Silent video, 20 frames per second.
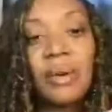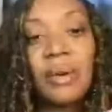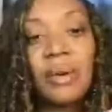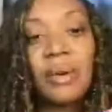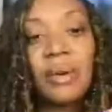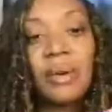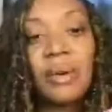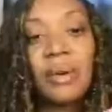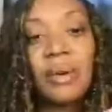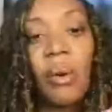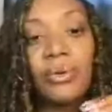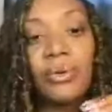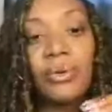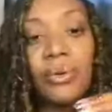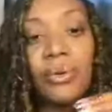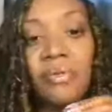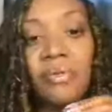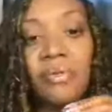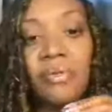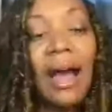
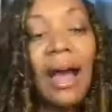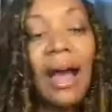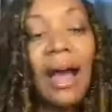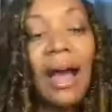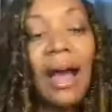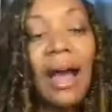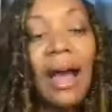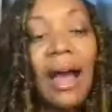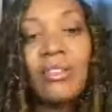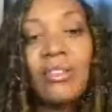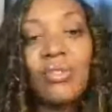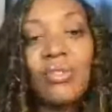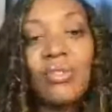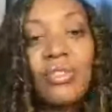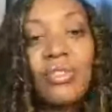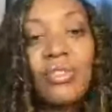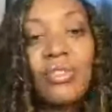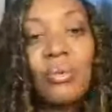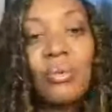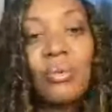If
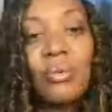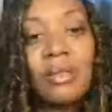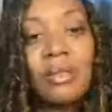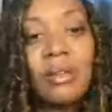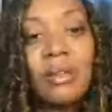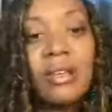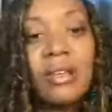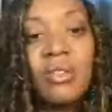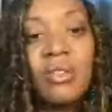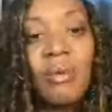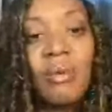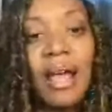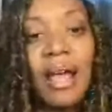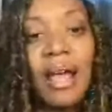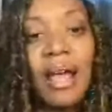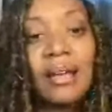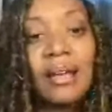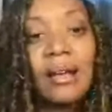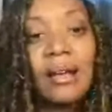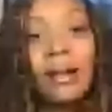God can't trust you with
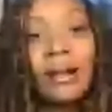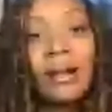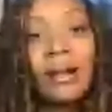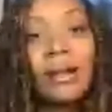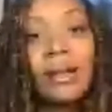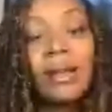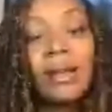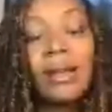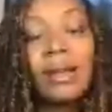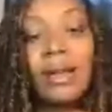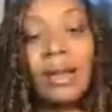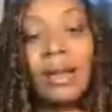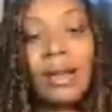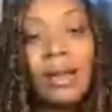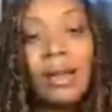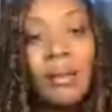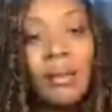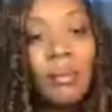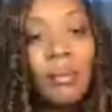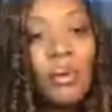this right here,
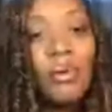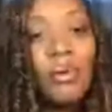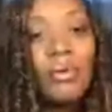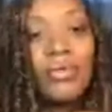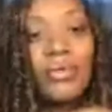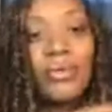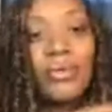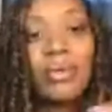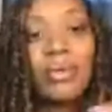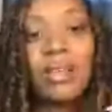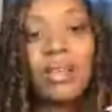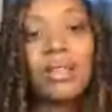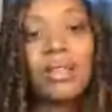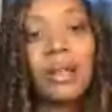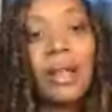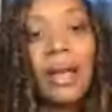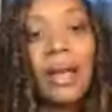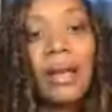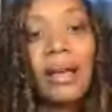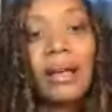he can't move you to the
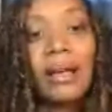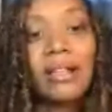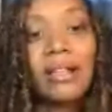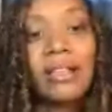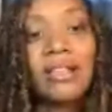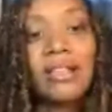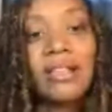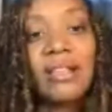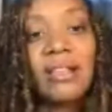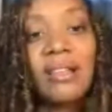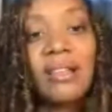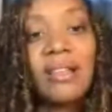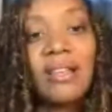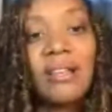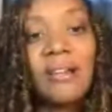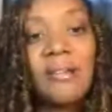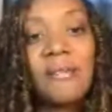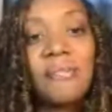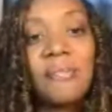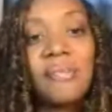next.
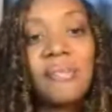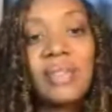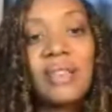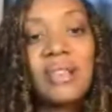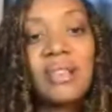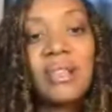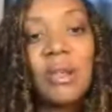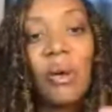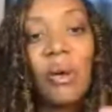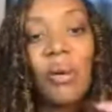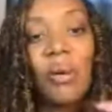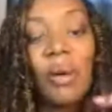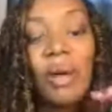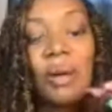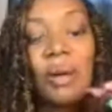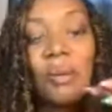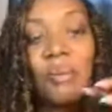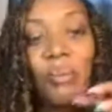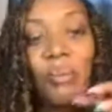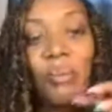So
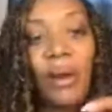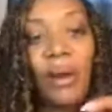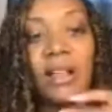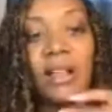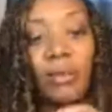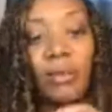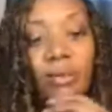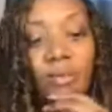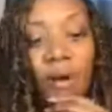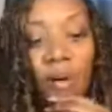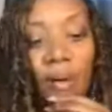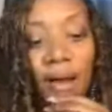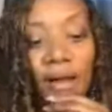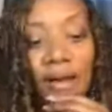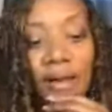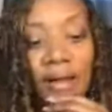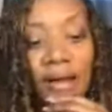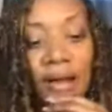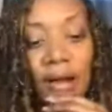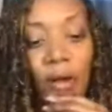embrace where you are right
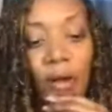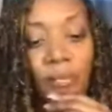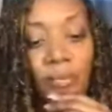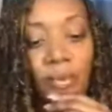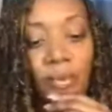now.